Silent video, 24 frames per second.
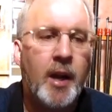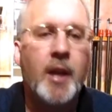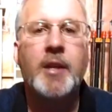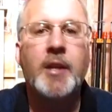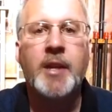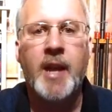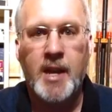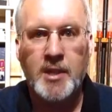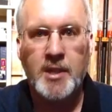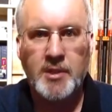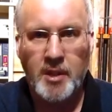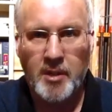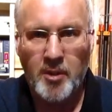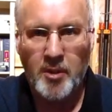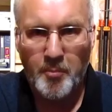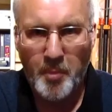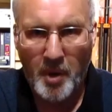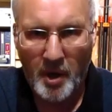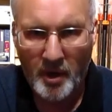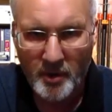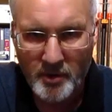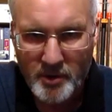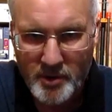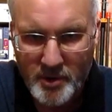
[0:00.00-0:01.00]
casting of
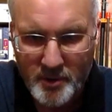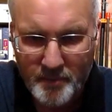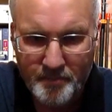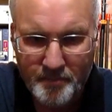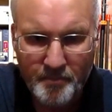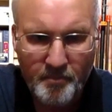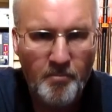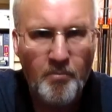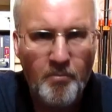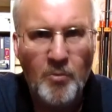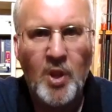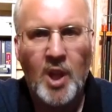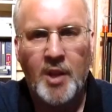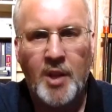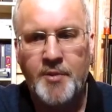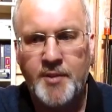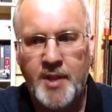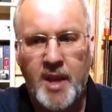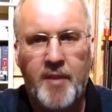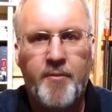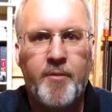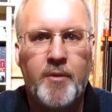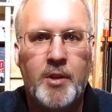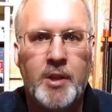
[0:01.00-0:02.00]
parts,
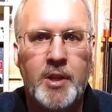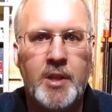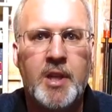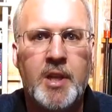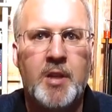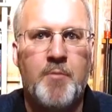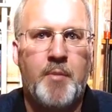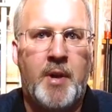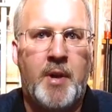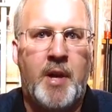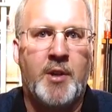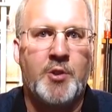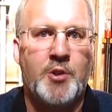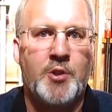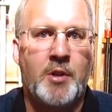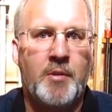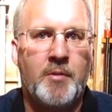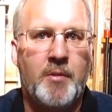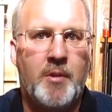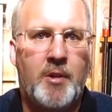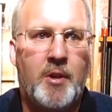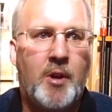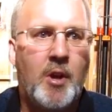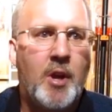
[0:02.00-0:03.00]
definitely kit
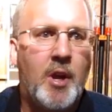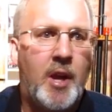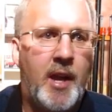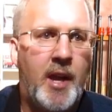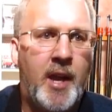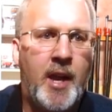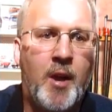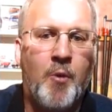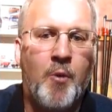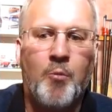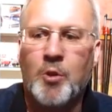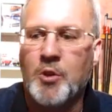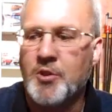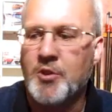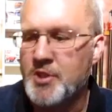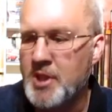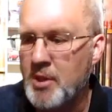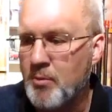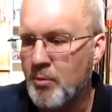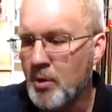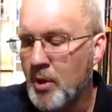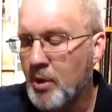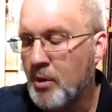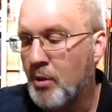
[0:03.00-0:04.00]
bashing, and we'll
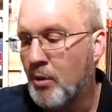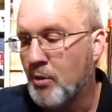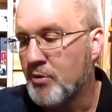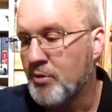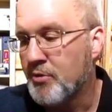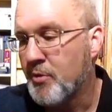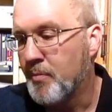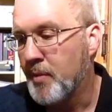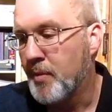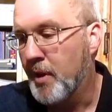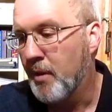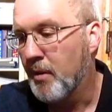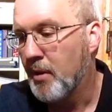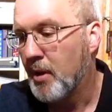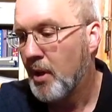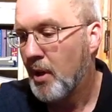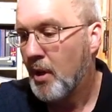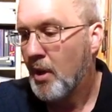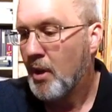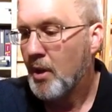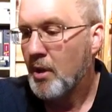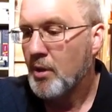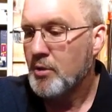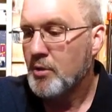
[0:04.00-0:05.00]
see where it goes from there.
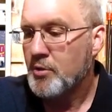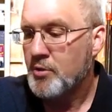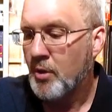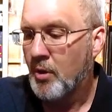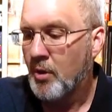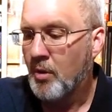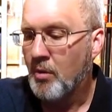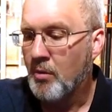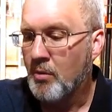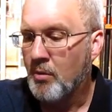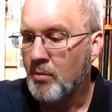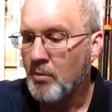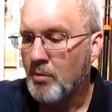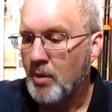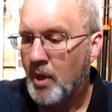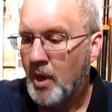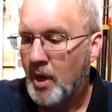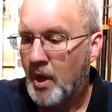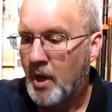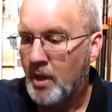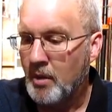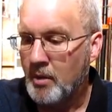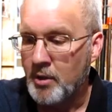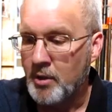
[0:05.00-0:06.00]
So
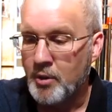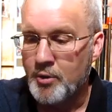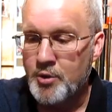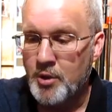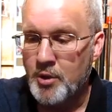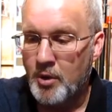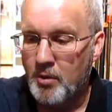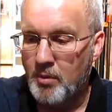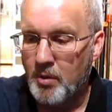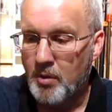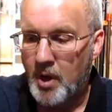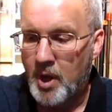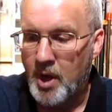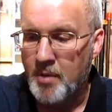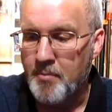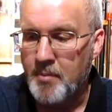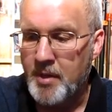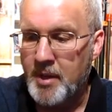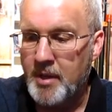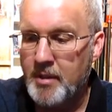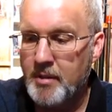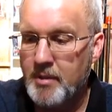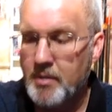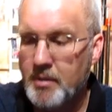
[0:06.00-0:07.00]
Little Joe, I'm
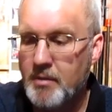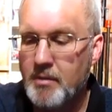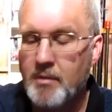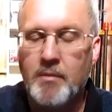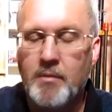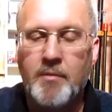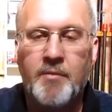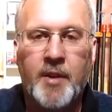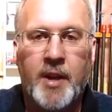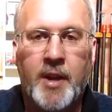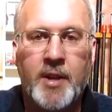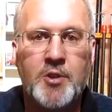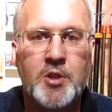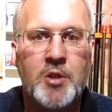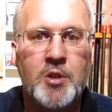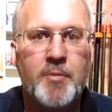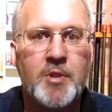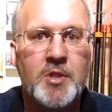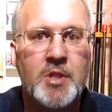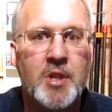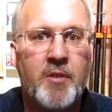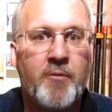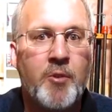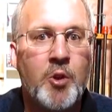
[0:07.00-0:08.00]
in.
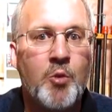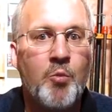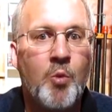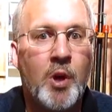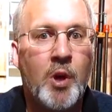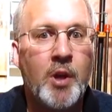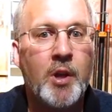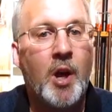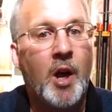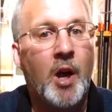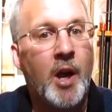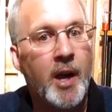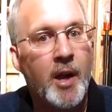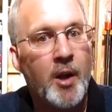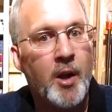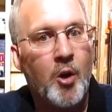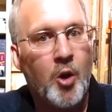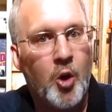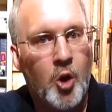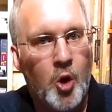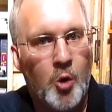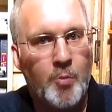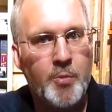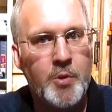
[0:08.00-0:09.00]
FastJimmy71, I
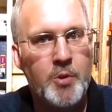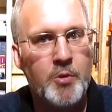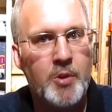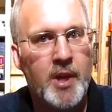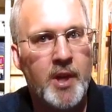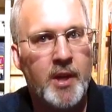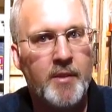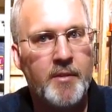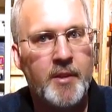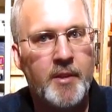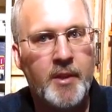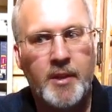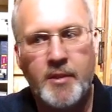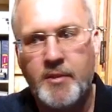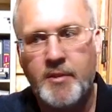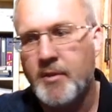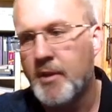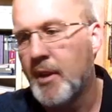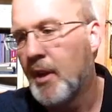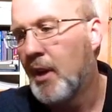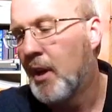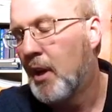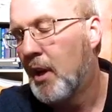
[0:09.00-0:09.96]
hope you get this.